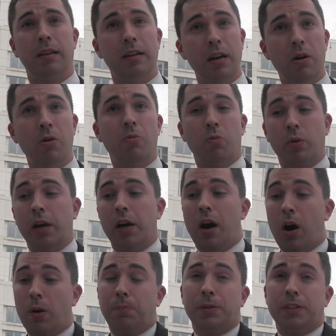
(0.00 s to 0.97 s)

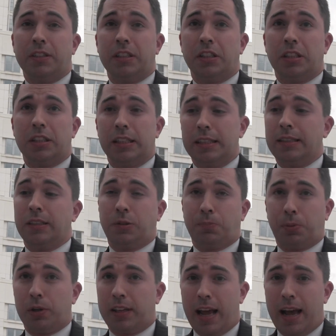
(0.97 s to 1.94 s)
our position is
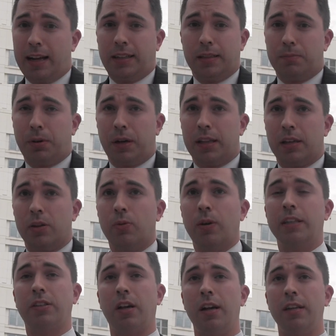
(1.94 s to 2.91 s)
protected by the
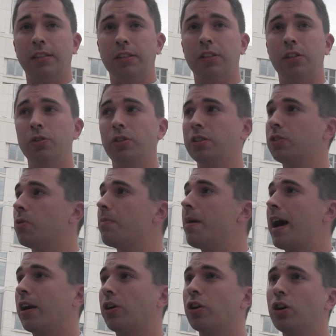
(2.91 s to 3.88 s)
U.S. Constitution, no
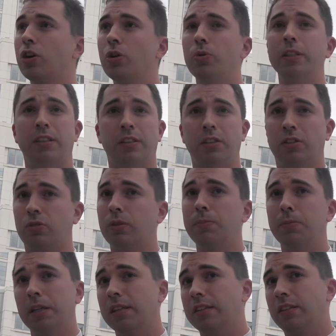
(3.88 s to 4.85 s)
matter who it's
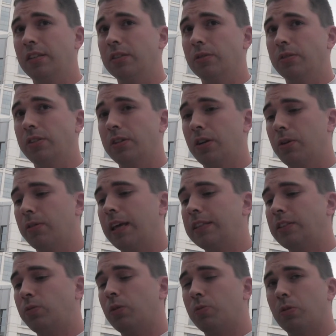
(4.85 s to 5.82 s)
distributed to. So
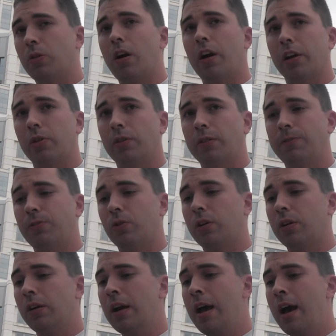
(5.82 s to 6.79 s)
that's what we're arguing
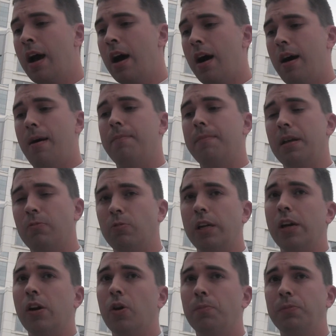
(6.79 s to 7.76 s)
for, and
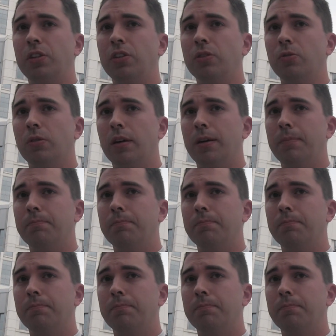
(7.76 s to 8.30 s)
we hope to,